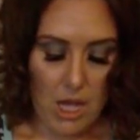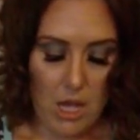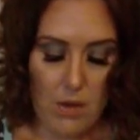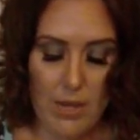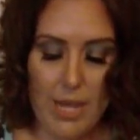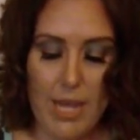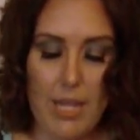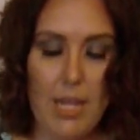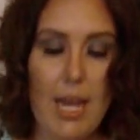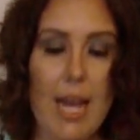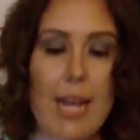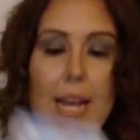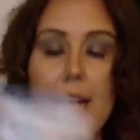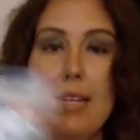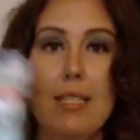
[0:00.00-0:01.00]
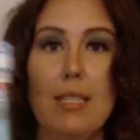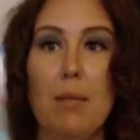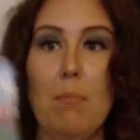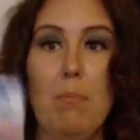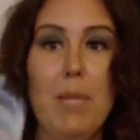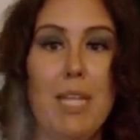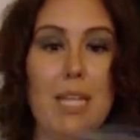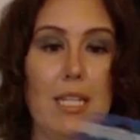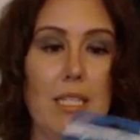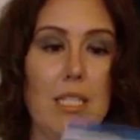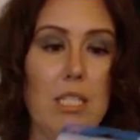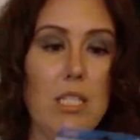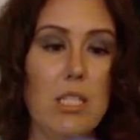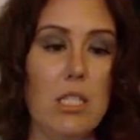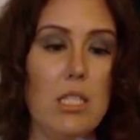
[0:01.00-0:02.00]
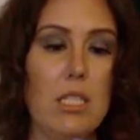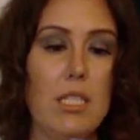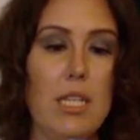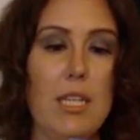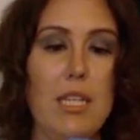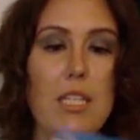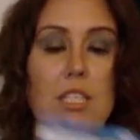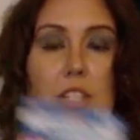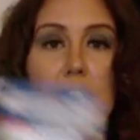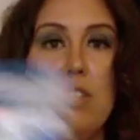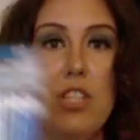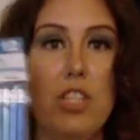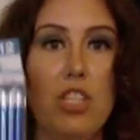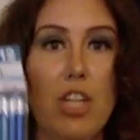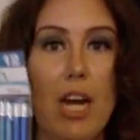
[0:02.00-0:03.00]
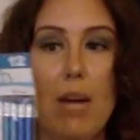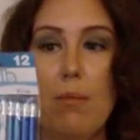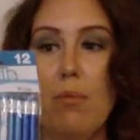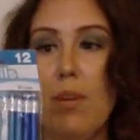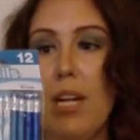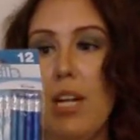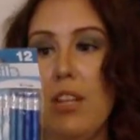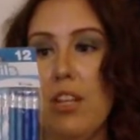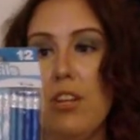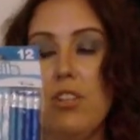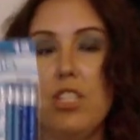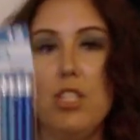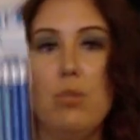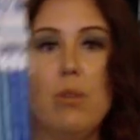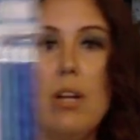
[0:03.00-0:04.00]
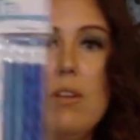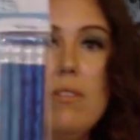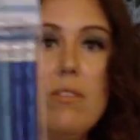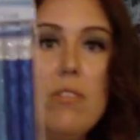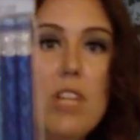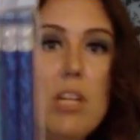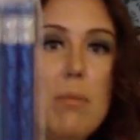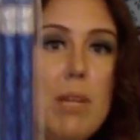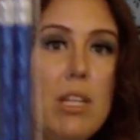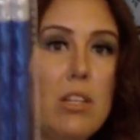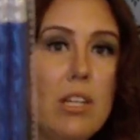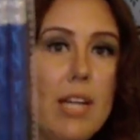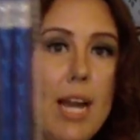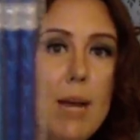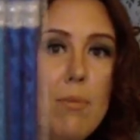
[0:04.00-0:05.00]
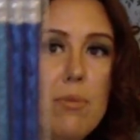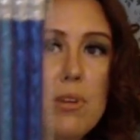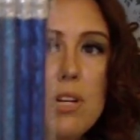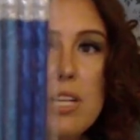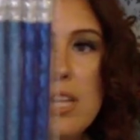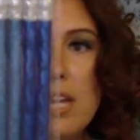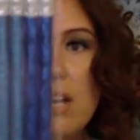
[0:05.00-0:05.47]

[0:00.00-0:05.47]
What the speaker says: Okay, I got some pencils, and these are the Jot brand. There's 12 of them, and look how pretty